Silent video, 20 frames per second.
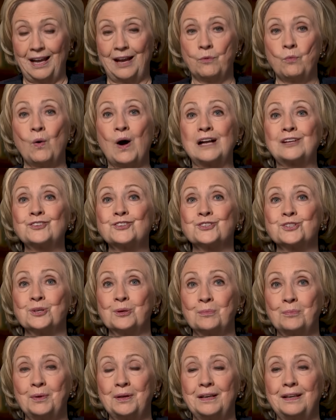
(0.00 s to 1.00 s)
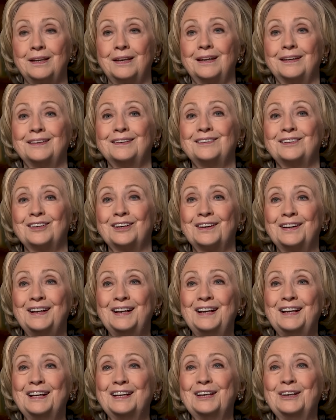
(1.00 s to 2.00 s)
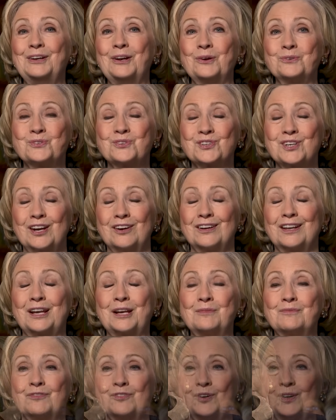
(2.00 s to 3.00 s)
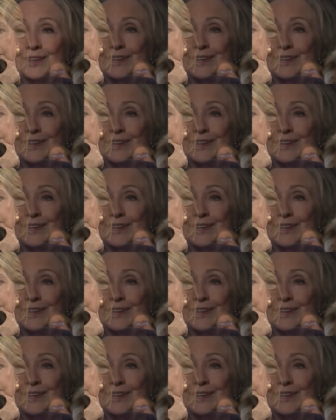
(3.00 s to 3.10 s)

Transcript: I watched him and, and uh, you know, stared at him for